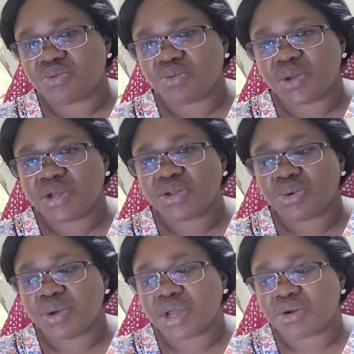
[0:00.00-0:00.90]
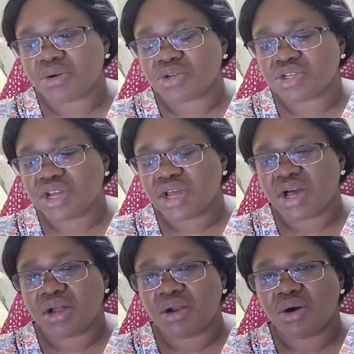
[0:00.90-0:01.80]
we can do a crochet
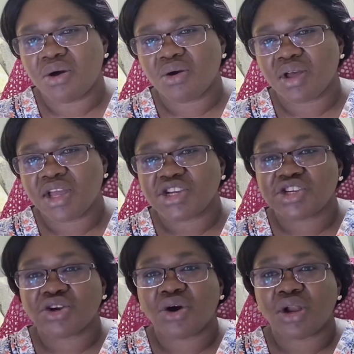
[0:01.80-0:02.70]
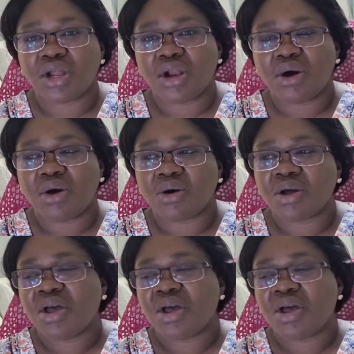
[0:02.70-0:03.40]
along, a shawl along,